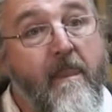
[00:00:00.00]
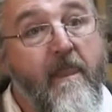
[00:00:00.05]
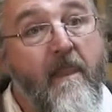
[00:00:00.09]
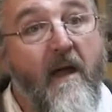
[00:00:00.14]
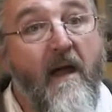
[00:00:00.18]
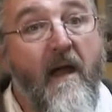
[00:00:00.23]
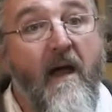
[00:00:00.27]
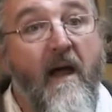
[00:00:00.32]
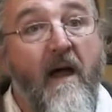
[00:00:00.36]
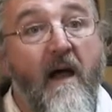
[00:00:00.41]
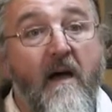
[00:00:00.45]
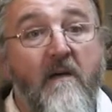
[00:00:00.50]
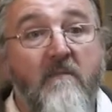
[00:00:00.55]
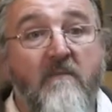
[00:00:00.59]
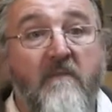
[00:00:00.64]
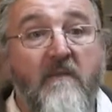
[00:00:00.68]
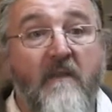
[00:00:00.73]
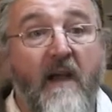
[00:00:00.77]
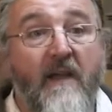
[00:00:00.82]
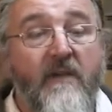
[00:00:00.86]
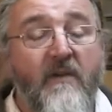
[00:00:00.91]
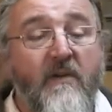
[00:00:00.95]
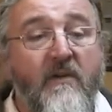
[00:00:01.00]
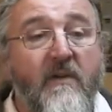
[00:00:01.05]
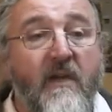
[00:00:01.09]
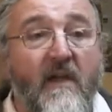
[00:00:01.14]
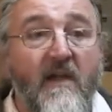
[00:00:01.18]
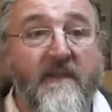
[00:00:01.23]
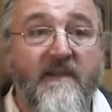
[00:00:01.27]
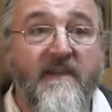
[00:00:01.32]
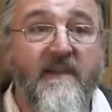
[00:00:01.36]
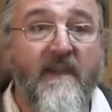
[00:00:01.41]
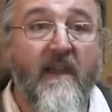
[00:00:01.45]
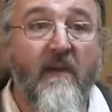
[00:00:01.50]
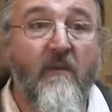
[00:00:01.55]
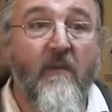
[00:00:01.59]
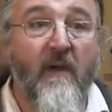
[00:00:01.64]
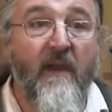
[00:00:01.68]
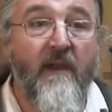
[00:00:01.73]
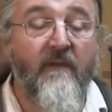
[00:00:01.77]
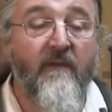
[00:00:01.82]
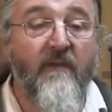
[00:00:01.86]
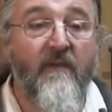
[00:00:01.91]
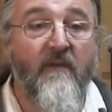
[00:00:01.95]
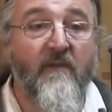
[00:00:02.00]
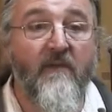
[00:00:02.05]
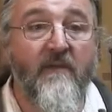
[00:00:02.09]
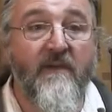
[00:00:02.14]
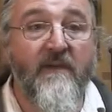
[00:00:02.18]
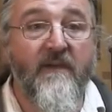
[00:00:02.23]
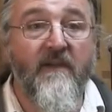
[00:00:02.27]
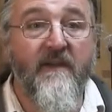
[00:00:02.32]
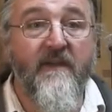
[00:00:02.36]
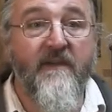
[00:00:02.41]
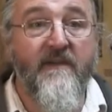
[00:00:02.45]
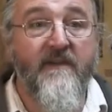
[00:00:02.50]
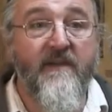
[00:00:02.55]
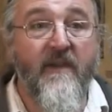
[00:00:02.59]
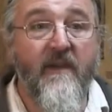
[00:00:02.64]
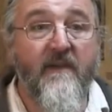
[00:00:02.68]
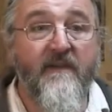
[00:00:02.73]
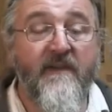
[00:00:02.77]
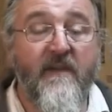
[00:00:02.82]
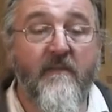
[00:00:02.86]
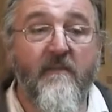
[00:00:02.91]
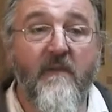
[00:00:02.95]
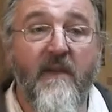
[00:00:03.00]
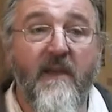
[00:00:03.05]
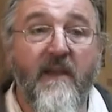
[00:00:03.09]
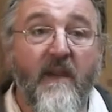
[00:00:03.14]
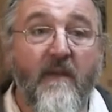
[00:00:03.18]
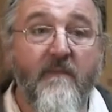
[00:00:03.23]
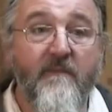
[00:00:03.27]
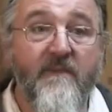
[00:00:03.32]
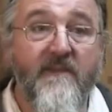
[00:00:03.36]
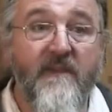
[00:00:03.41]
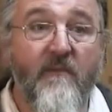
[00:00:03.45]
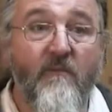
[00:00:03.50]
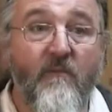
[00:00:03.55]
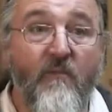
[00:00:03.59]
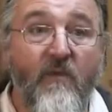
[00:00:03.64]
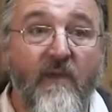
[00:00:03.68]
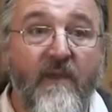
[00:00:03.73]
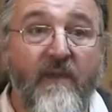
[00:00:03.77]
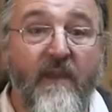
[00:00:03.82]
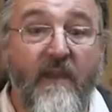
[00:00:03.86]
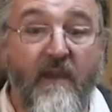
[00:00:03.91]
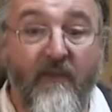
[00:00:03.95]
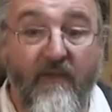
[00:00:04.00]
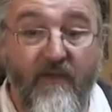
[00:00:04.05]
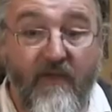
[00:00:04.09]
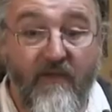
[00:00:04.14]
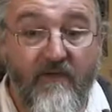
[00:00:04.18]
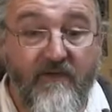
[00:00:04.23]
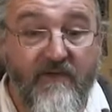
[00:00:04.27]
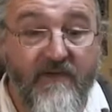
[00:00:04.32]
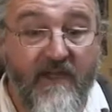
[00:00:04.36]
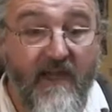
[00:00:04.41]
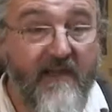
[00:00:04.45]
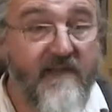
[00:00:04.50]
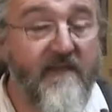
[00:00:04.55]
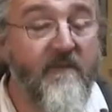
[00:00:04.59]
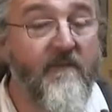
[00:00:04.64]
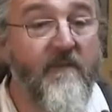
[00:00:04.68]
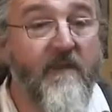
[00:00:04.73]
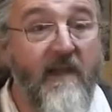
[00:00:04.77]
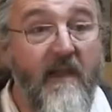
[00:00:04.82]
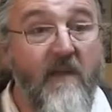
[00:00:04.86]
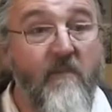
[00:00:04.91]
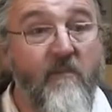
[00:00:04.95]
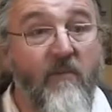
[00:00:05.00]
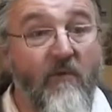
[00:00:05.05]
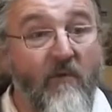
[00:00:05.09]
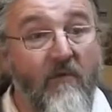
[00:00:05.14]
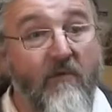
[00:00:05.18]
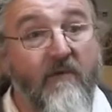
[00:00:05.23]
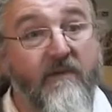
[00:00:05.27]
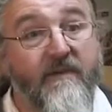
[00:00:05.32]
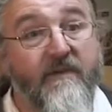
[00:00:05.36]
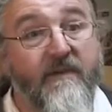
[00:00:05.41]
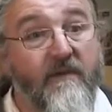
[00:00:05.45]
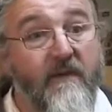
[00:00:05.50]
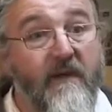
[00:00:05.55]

and you can't see a way forward. So if somebody comes in with the enthusiasm that he brought to